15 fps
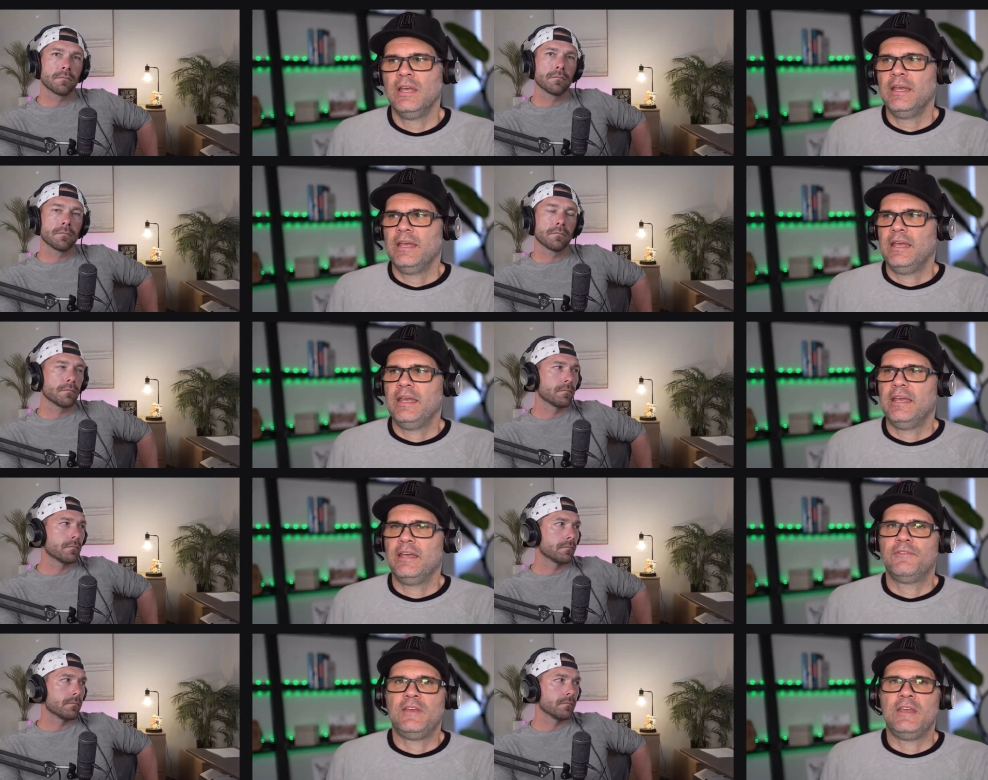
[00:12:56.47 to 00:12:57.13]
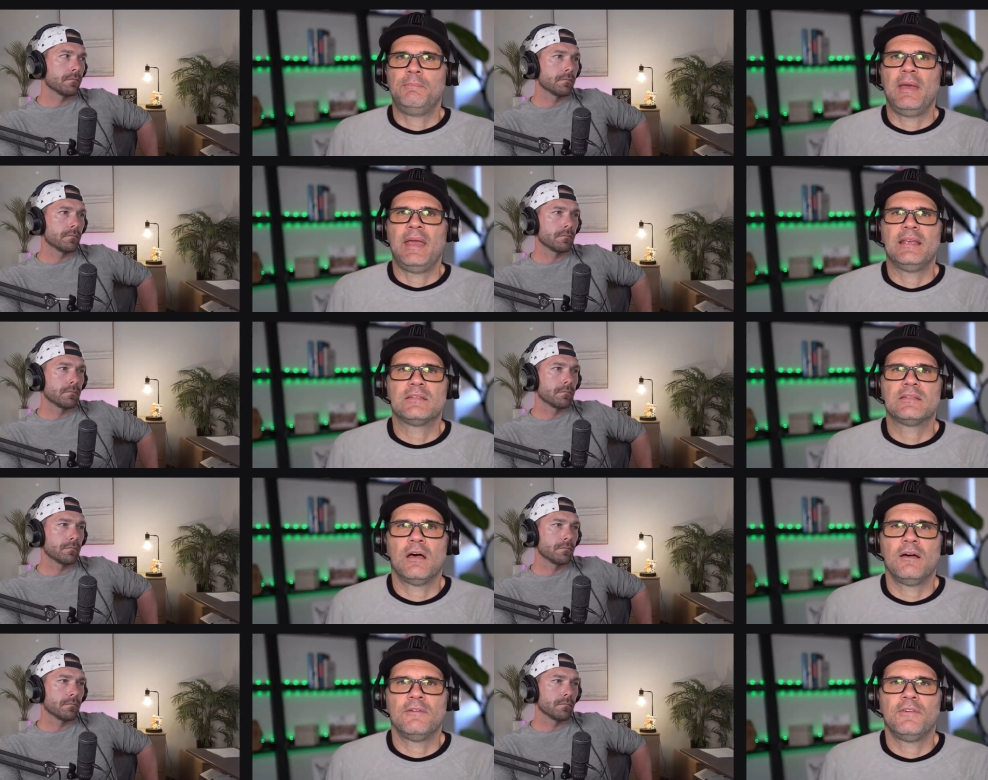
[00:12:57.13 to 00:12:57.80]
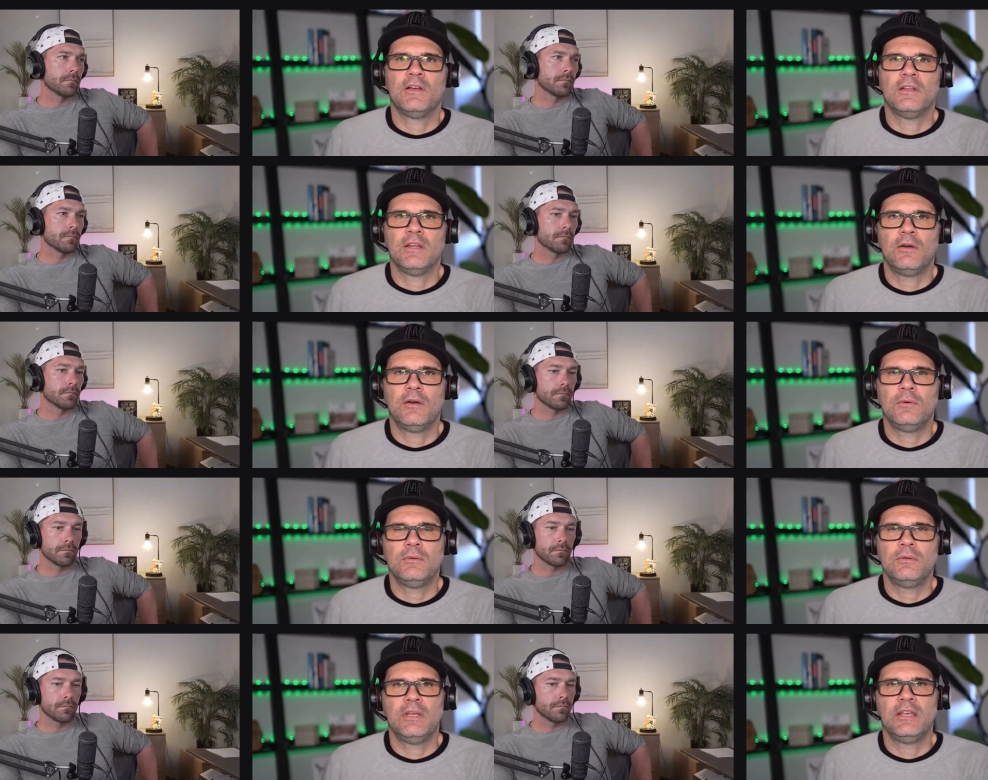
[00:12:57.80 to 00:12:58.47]
Speaker 1: If he pays off a
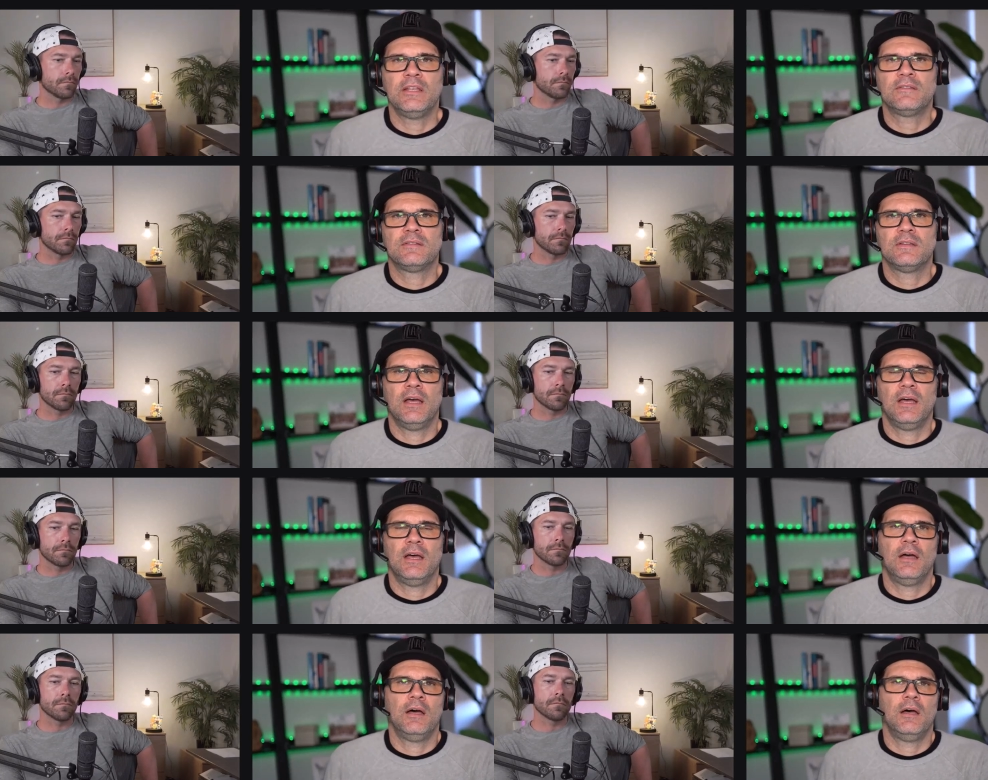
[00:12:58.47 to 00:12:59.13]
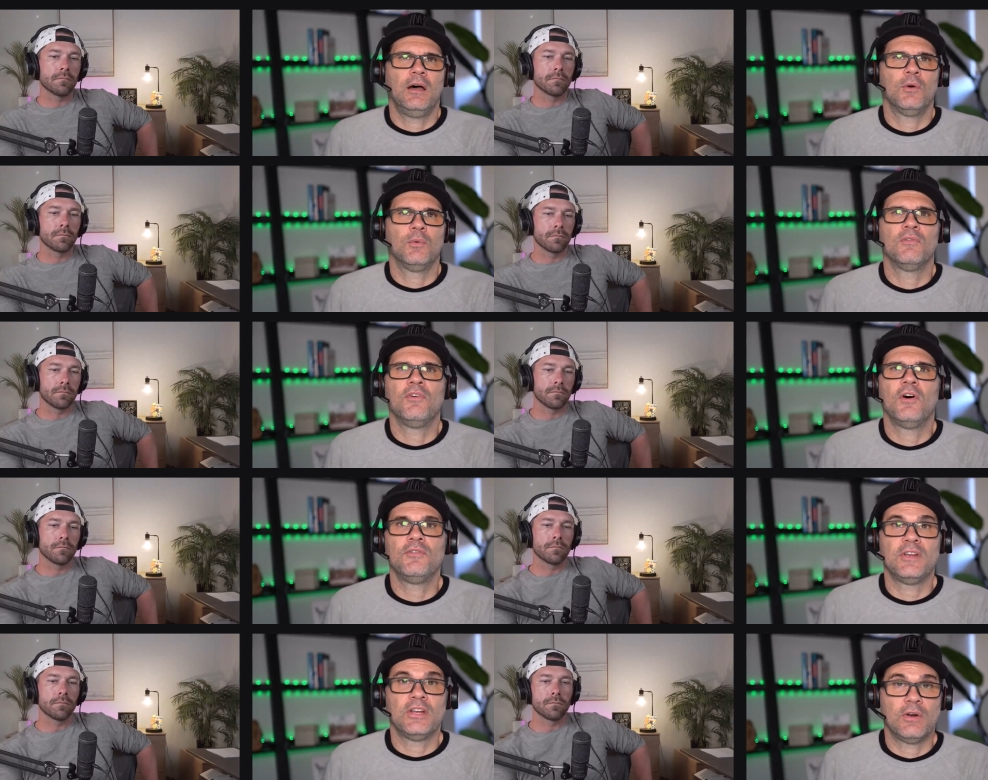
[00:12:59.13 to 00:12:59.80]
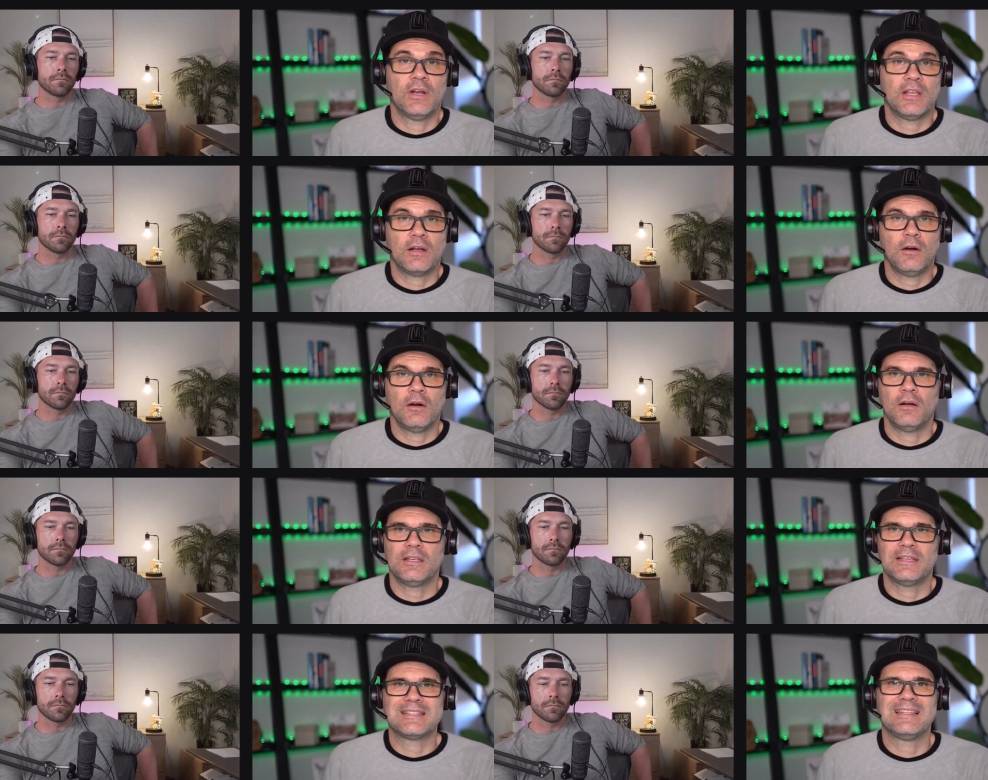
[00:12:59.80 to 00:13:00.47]
loan, it's uh, a, a revolving credit
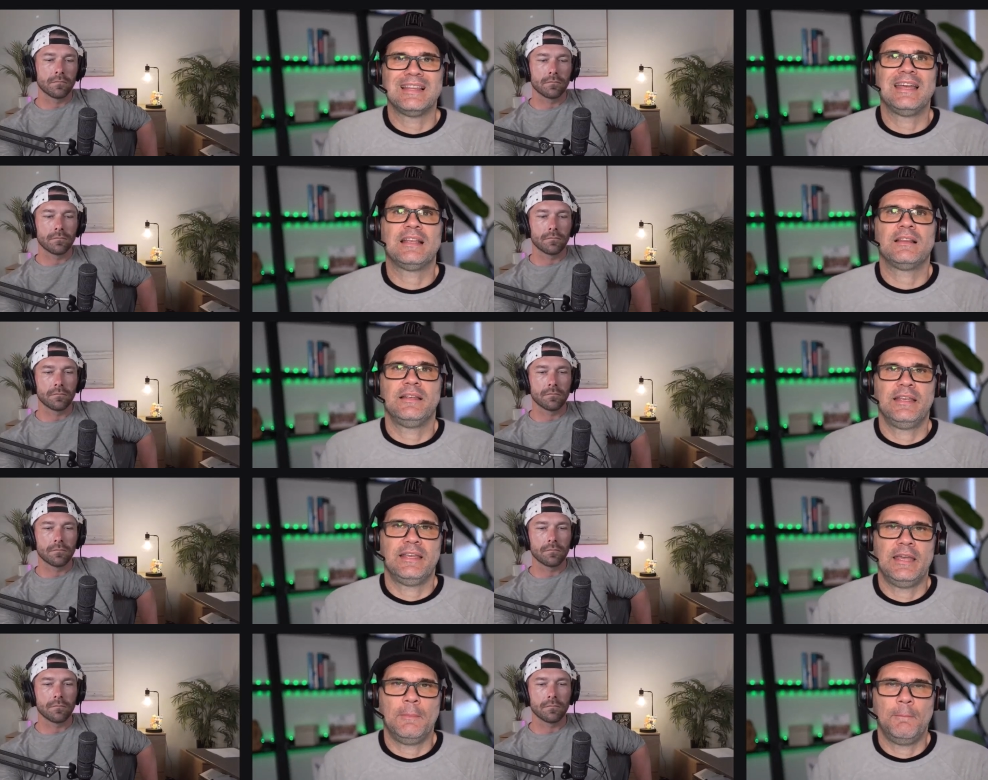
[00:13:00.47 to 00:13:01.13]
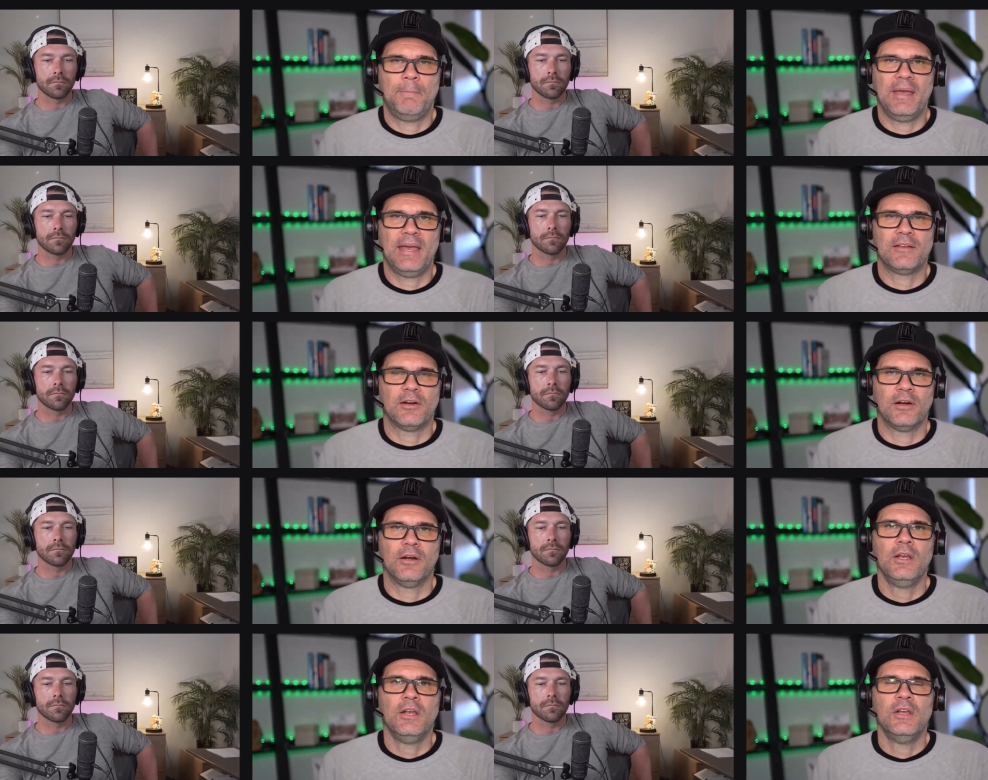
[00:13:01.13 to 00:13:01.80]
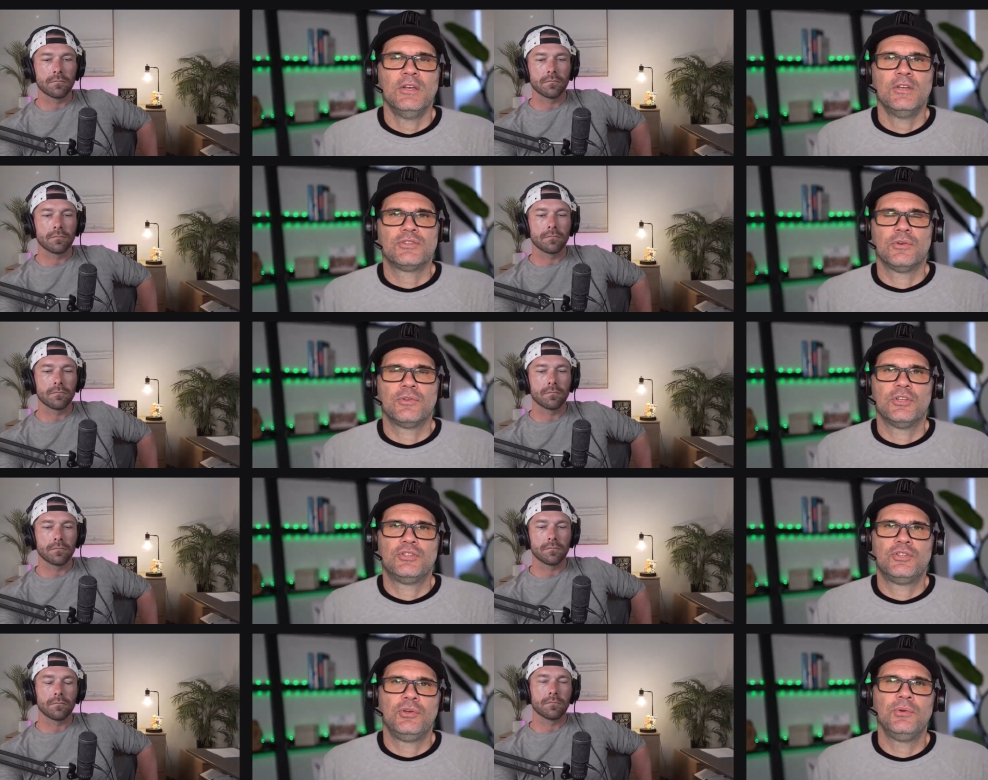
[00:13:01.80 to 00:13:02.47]
card, it's likely to get better. So the
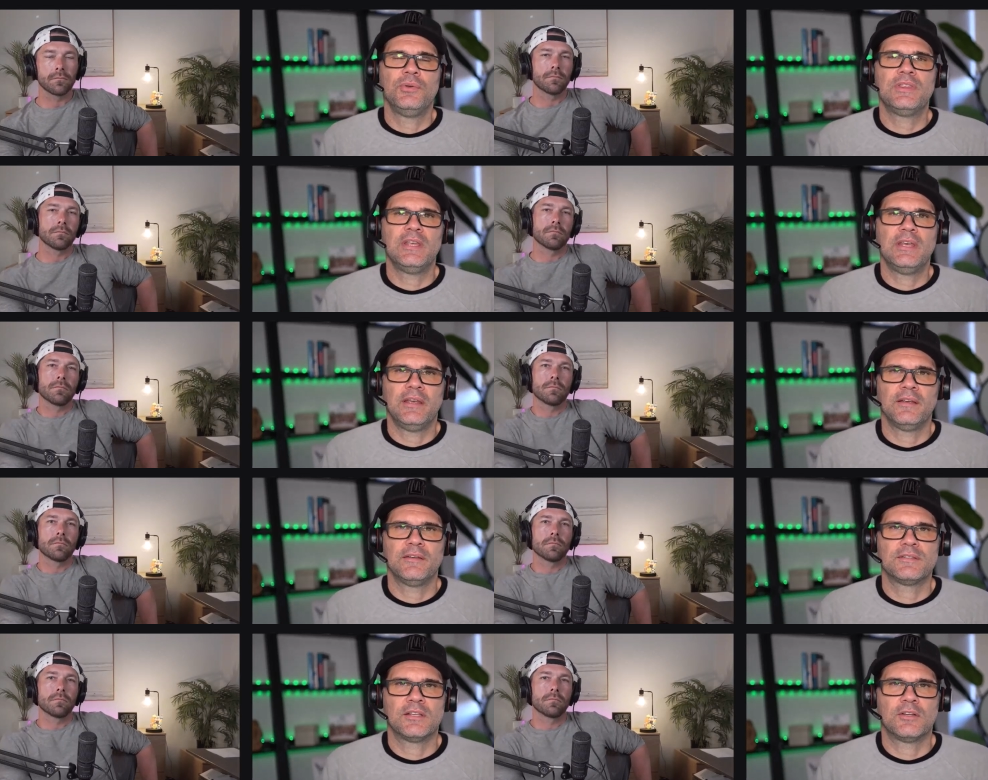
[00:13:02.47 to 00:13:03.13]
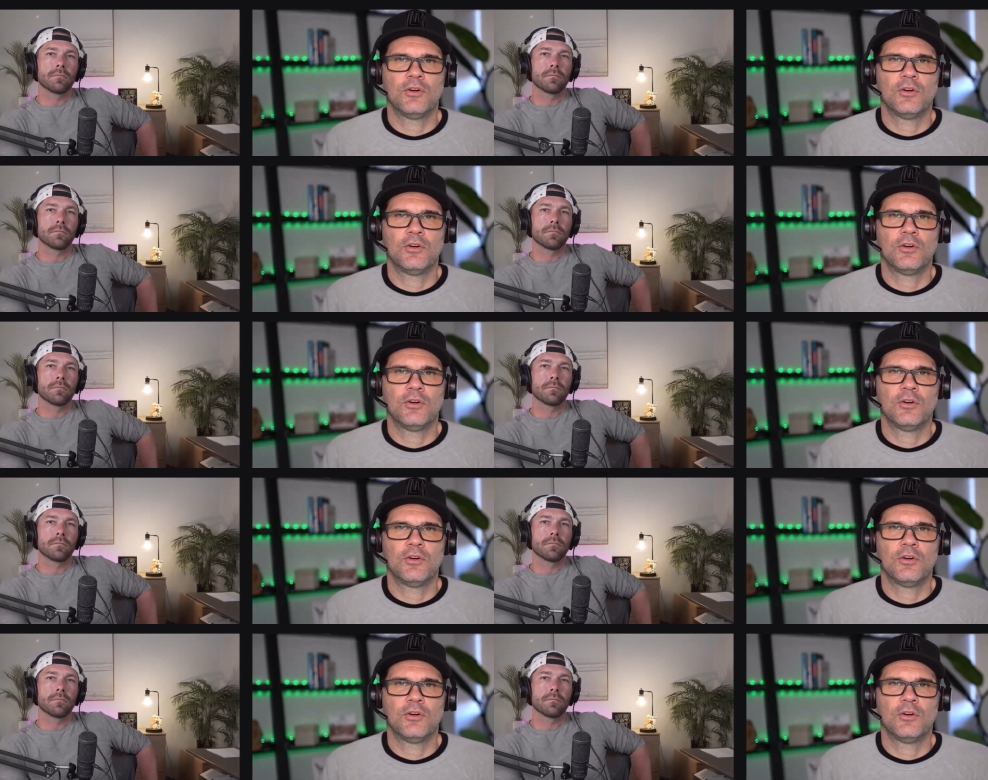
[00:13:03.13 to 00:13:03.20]
two things that are